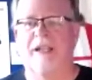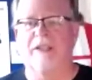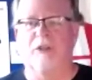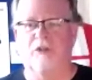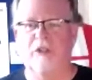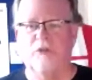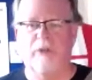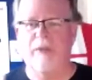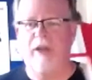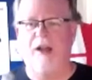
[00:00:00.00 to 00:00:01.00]
You teach
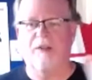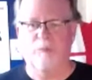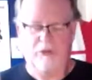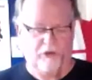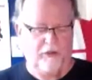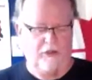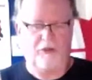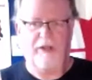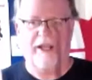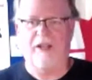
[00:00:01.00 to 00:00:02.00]
rebound, put the sticks in
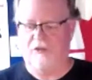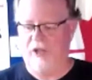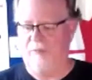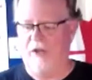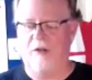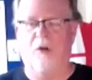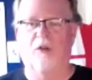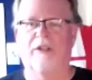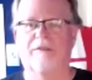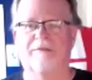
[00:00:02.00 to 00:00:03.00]
their hand, tell them how to
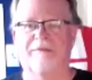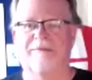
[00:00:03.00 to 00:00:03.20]
hold it,